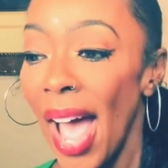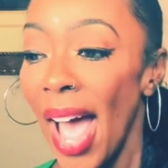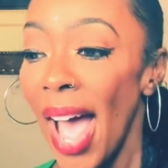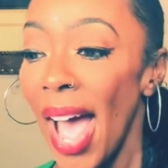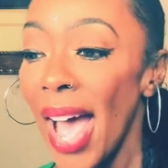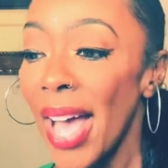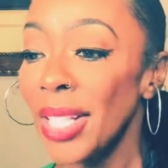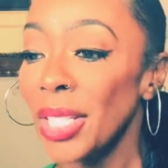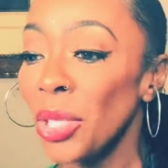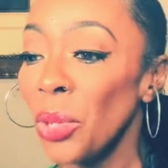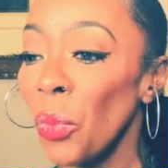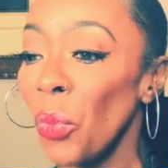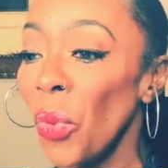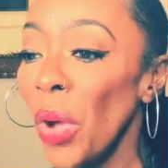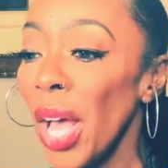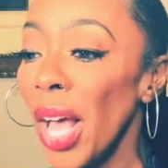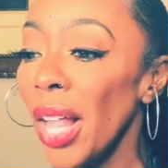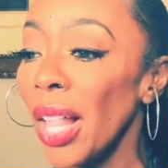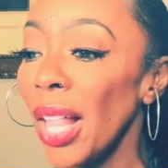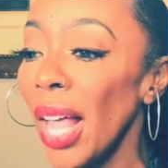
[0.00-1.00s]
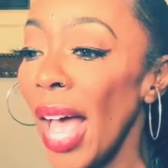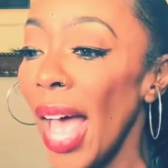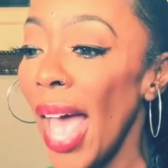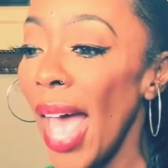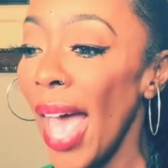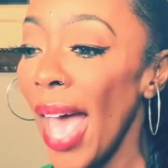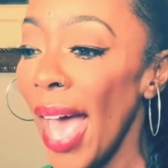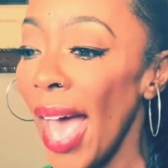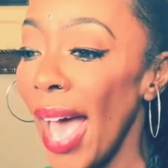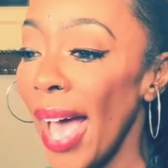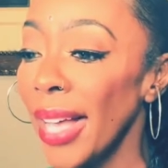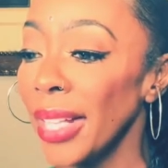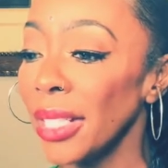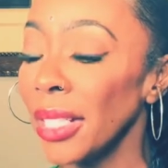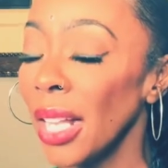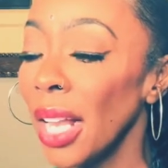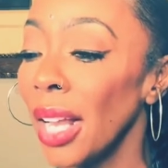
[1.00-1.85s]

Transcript: as well as